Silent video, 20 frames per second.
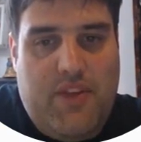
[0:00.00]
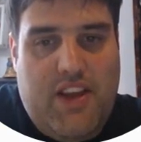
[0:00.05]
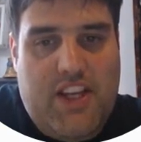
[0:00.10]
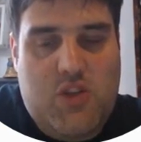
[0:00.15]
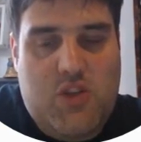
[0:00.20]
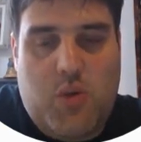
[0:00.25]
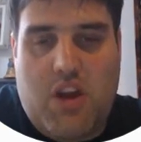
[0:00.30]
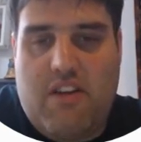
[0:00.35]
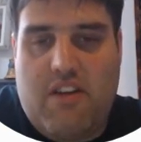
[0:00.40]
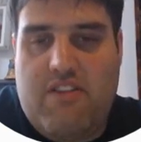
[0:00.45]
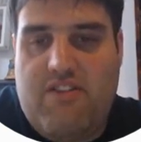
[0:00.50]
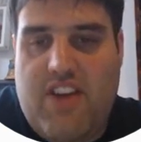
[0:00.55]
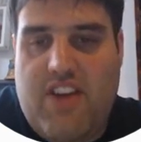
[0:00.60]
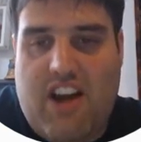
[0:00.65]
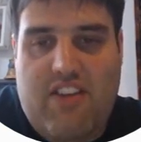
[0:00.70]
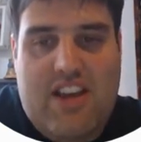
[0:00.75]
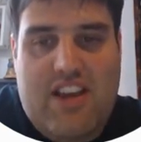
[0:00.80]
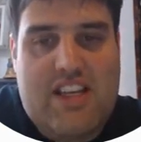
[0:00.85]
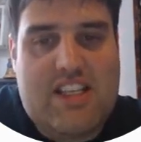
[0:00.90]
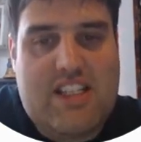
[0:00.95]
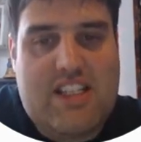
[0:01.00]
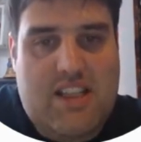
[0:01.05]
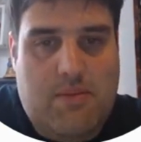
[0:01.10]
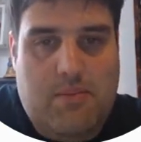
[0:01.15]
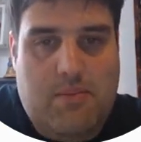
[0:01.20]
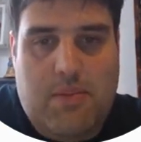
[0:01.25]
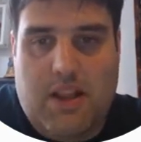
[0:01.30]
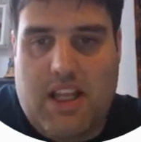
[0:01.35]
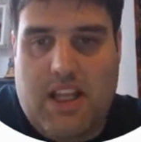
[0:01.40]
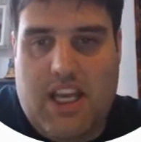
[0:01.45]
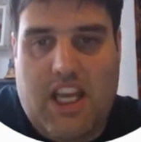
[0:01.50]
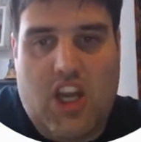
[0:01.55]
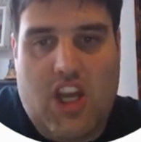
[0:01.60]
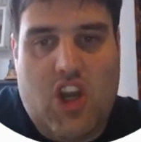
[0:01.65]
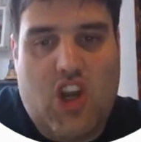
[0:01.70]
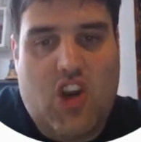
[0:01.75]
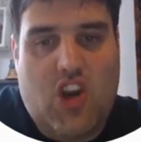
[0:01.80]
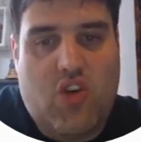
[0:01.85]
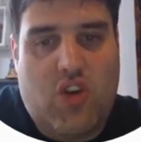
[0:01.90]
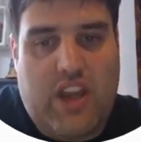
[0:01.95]
is we are very simply
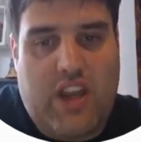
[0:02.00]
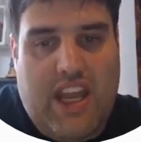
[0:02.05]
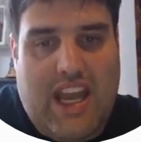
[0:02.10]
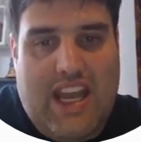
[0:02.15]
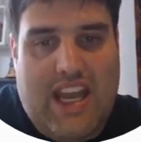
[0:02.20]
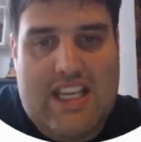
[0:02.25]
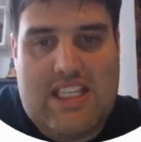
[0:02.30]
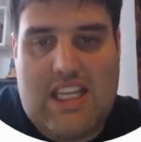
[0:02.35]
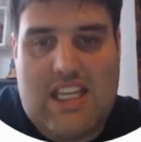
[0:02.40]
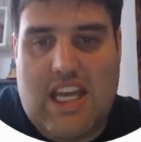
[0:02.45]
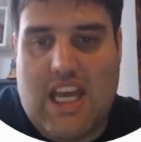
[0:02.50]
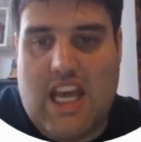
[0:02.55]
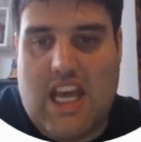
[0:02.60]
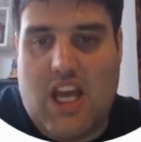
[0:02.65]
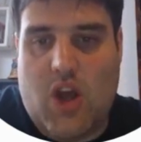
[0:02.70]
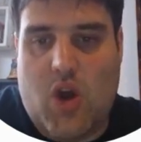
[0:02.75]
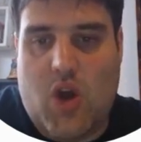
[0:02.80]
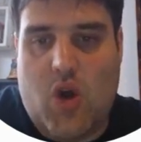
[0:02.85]
creating